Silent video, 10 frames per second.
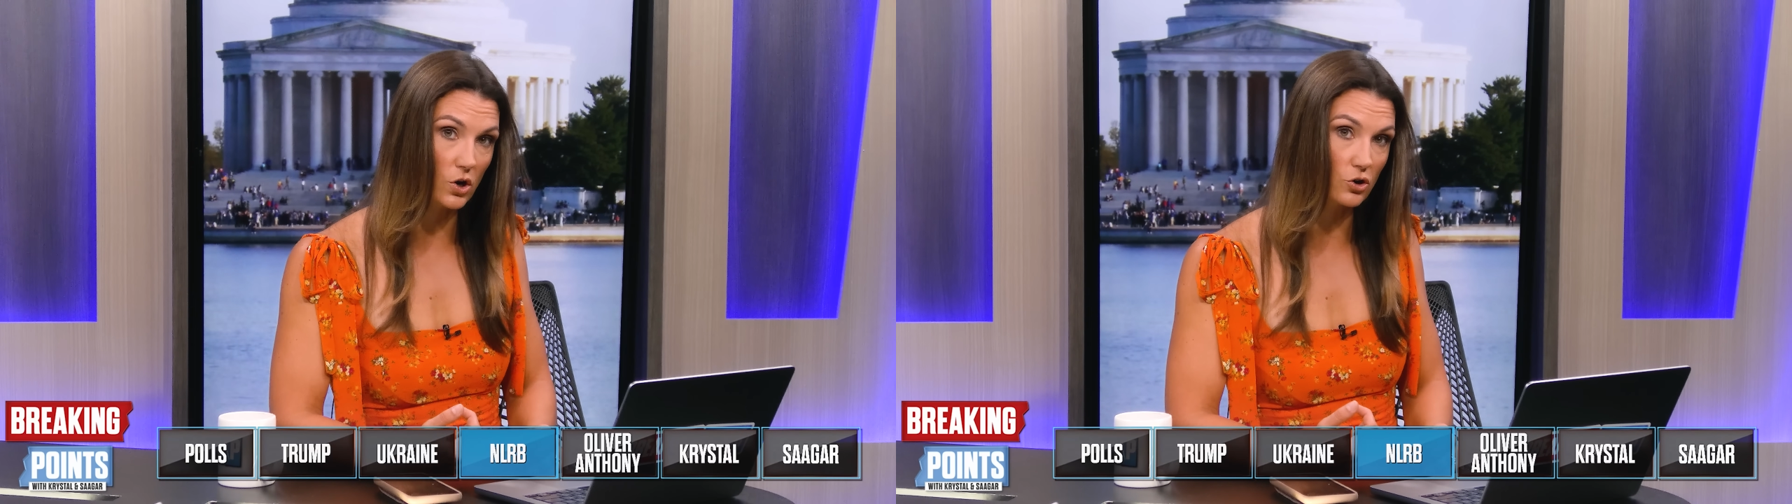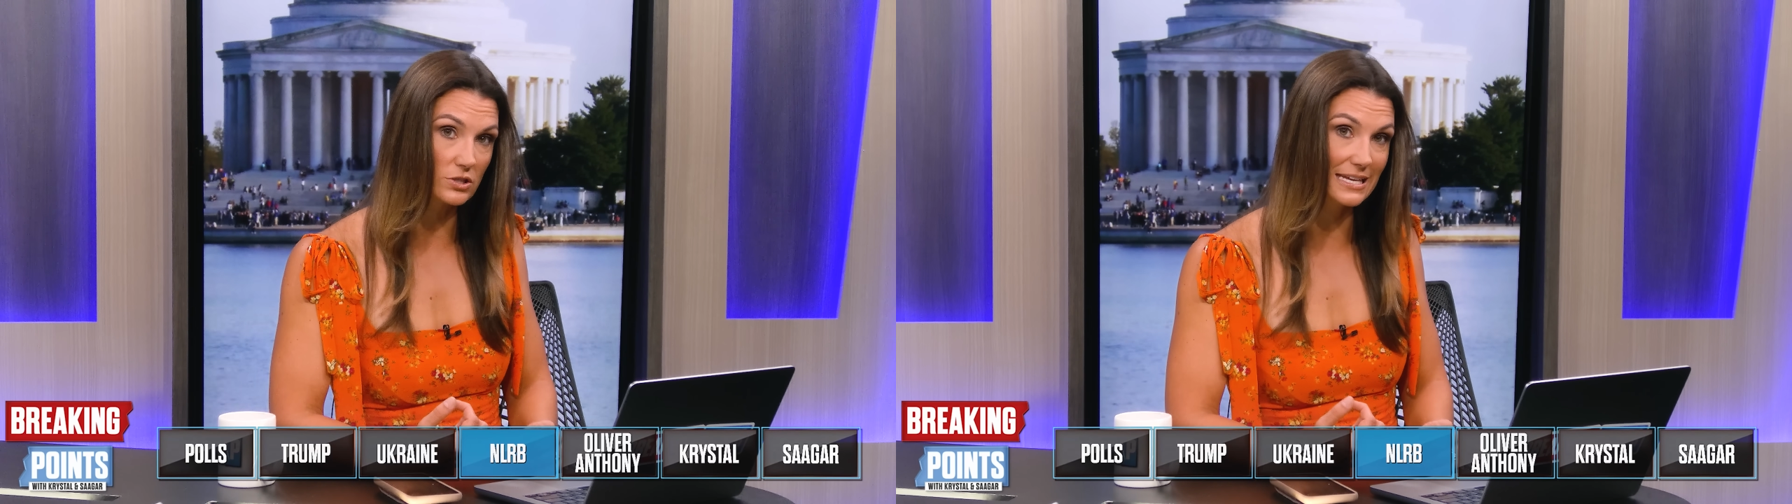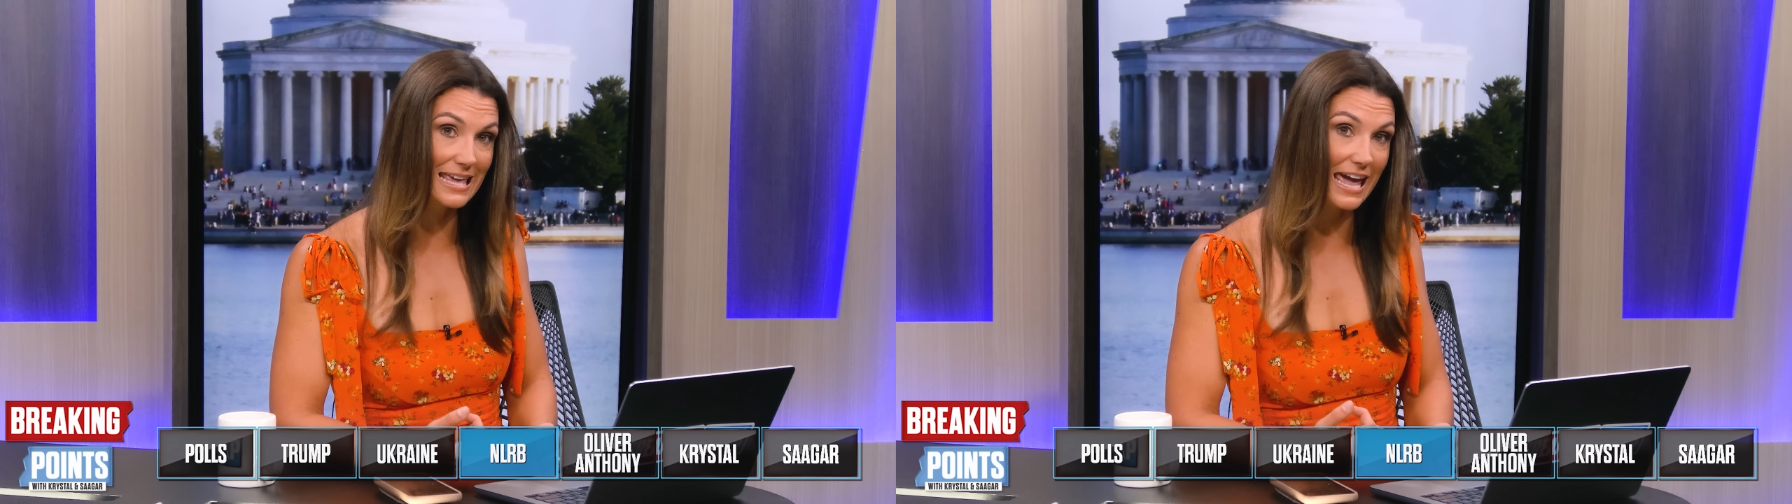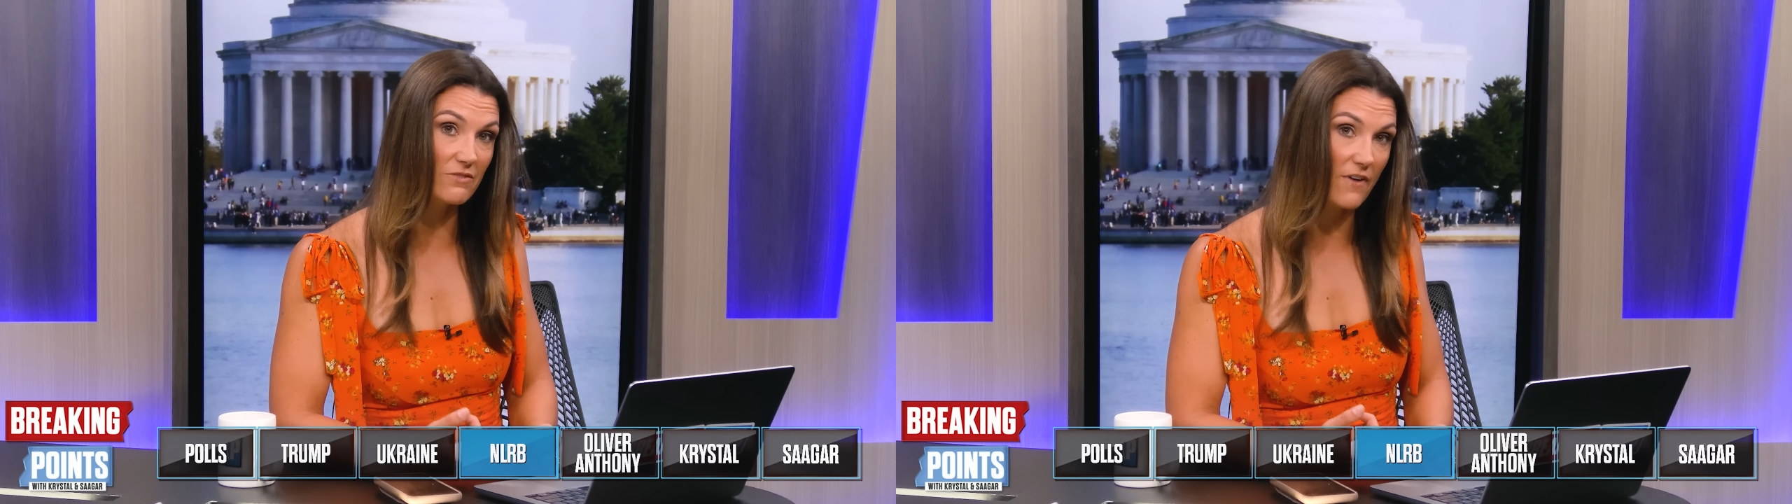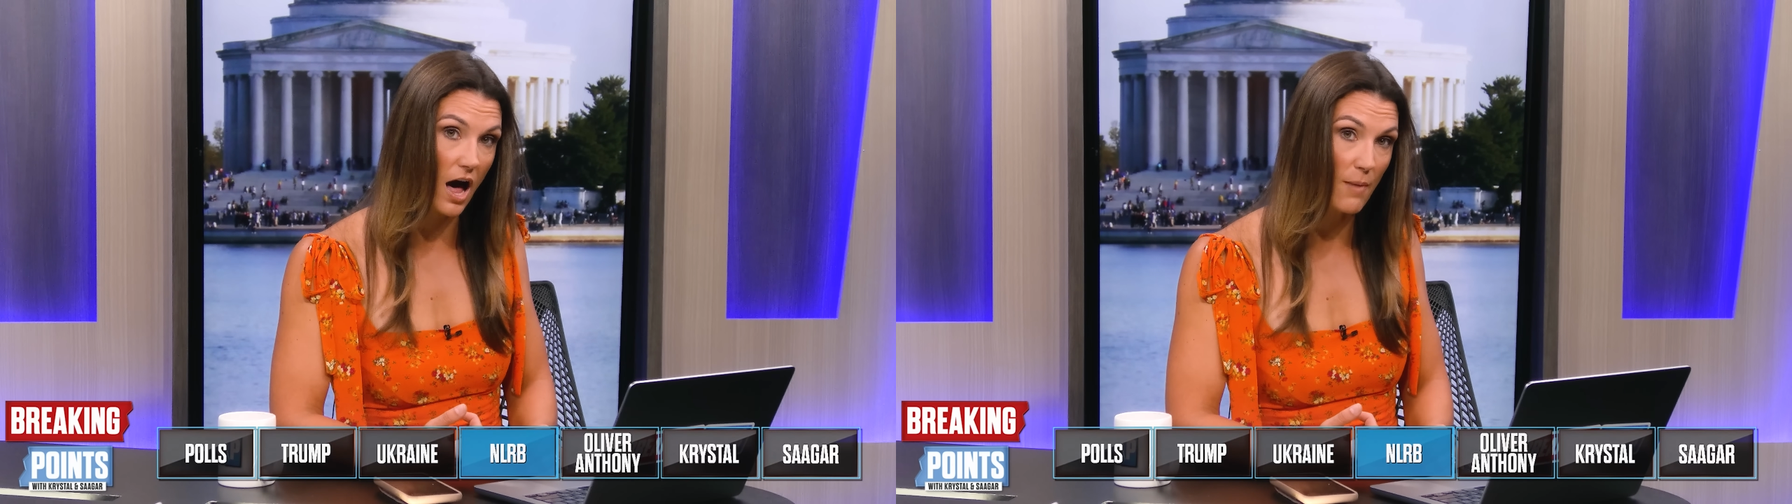workers
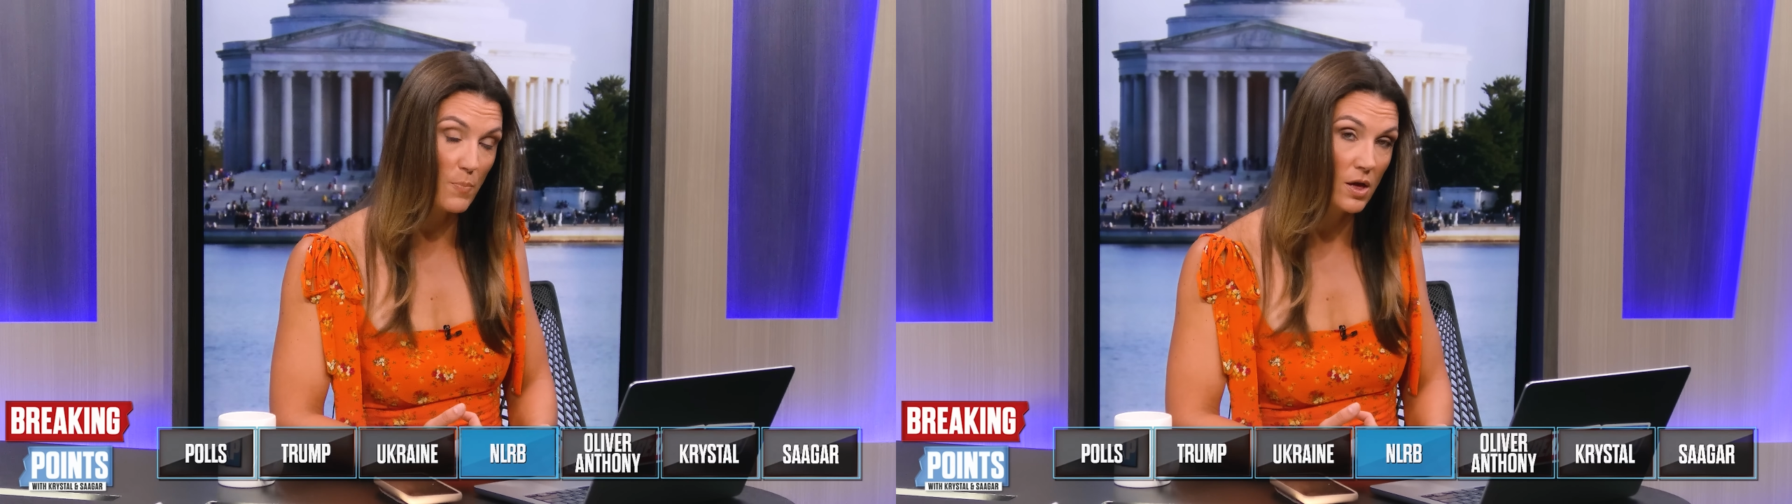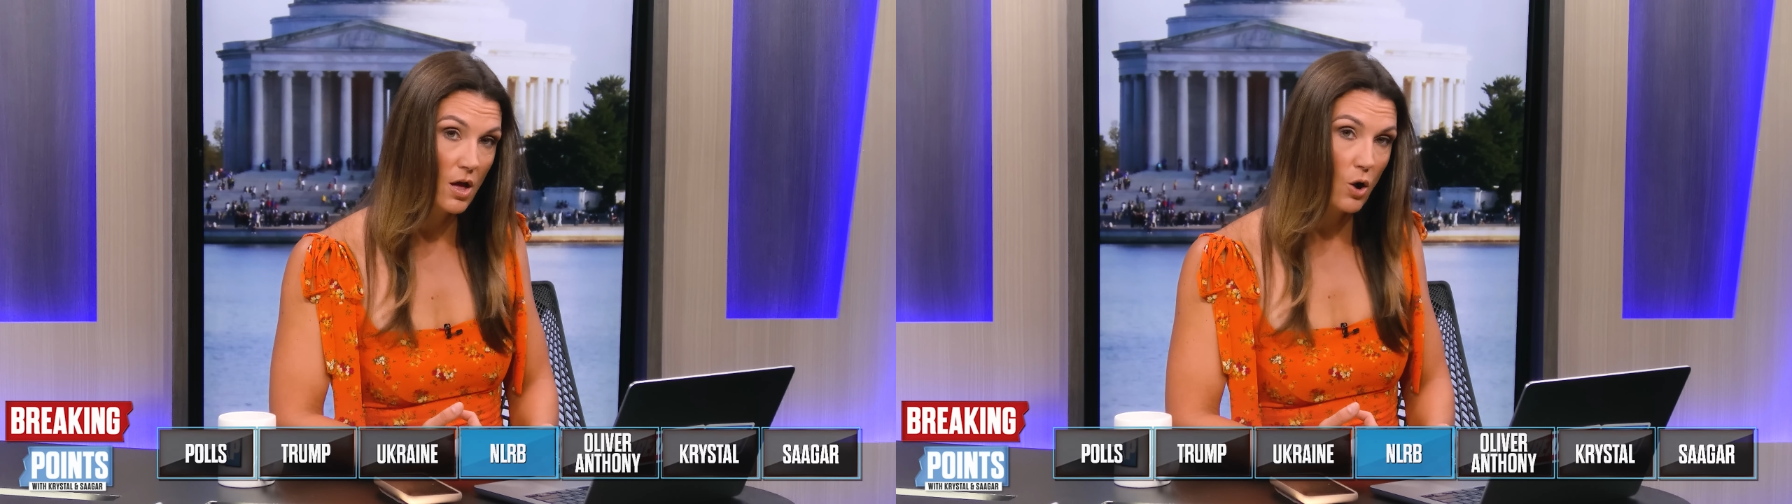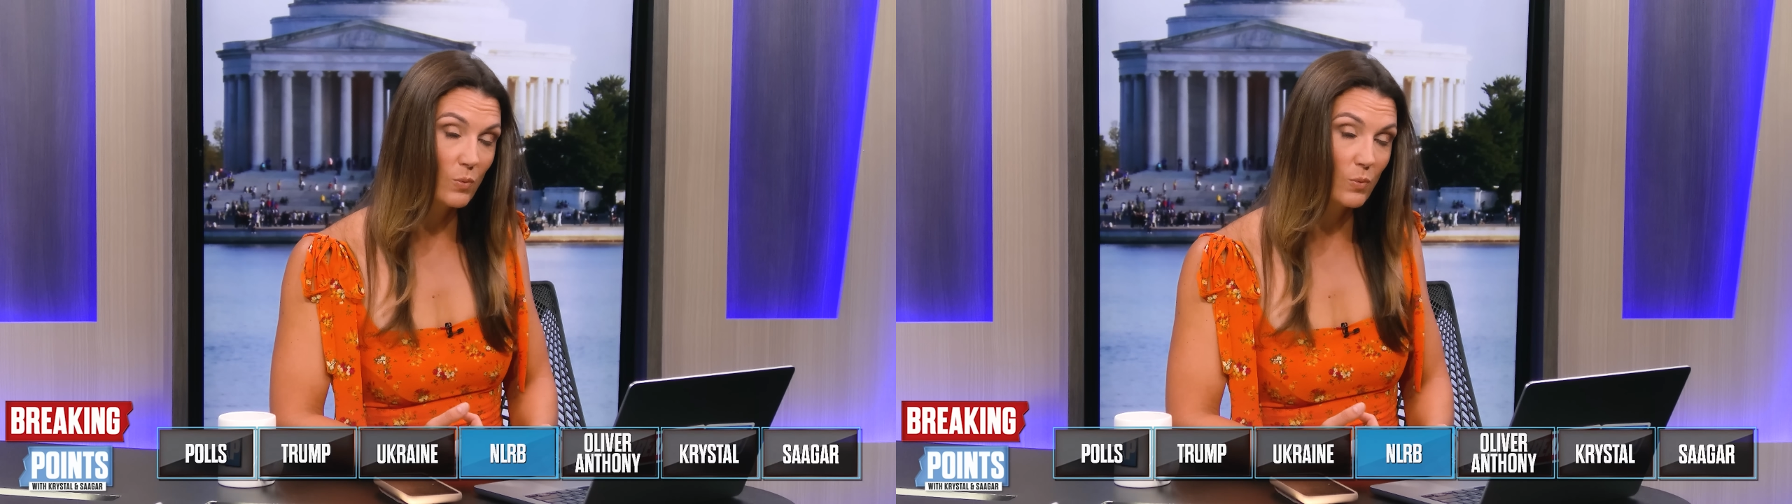gave up